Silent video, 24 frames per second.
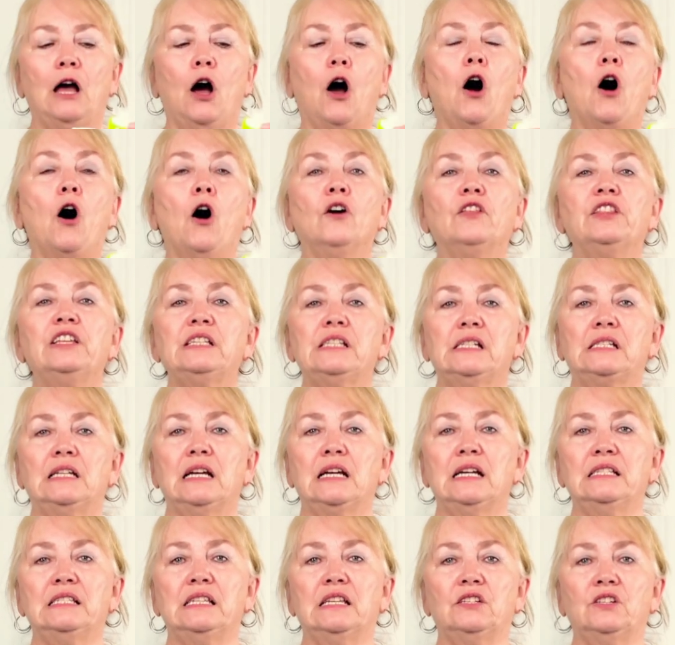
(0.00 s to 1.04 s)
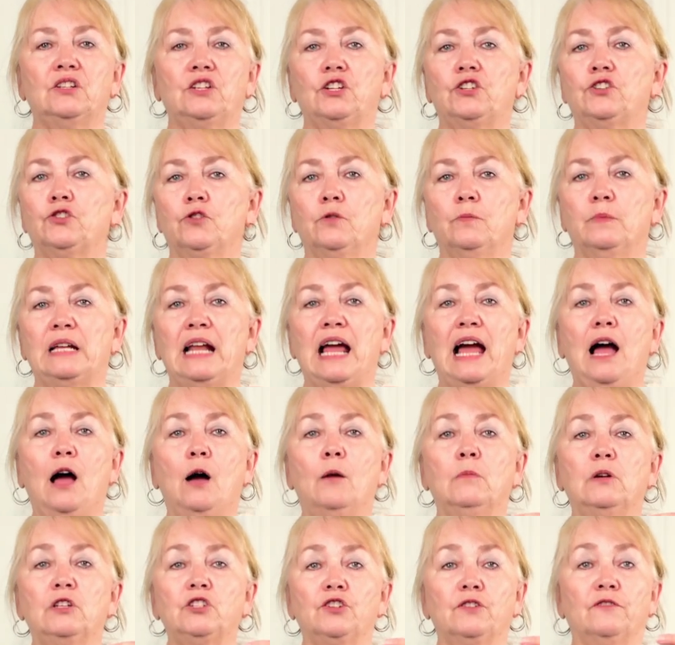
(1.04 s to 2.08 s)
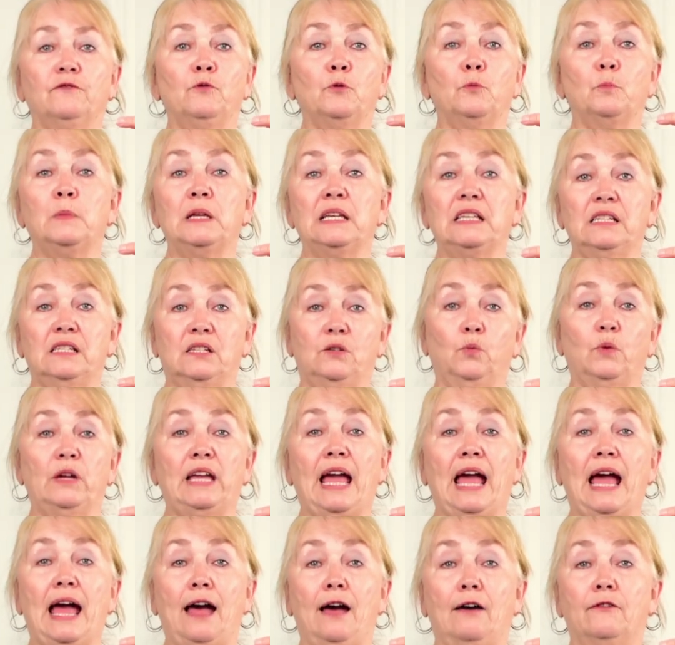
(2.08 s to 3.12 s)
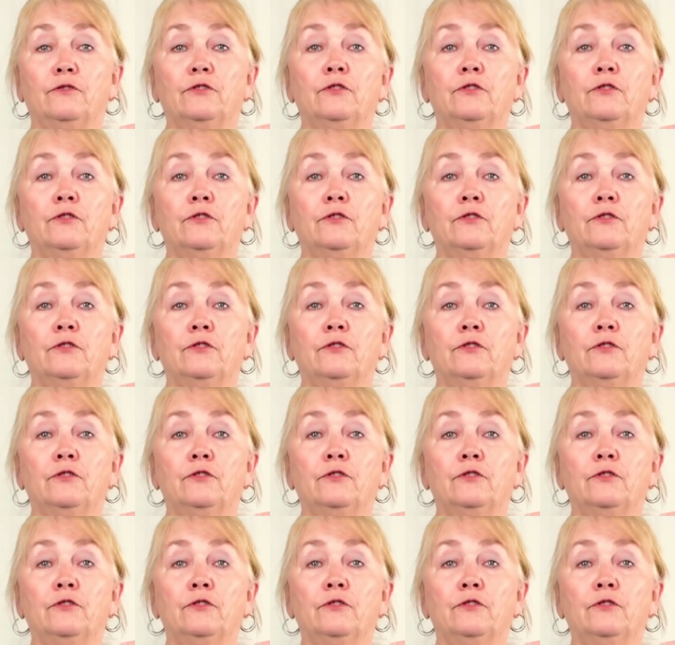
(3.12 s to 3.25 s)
all this does is determine how much of a mist we have.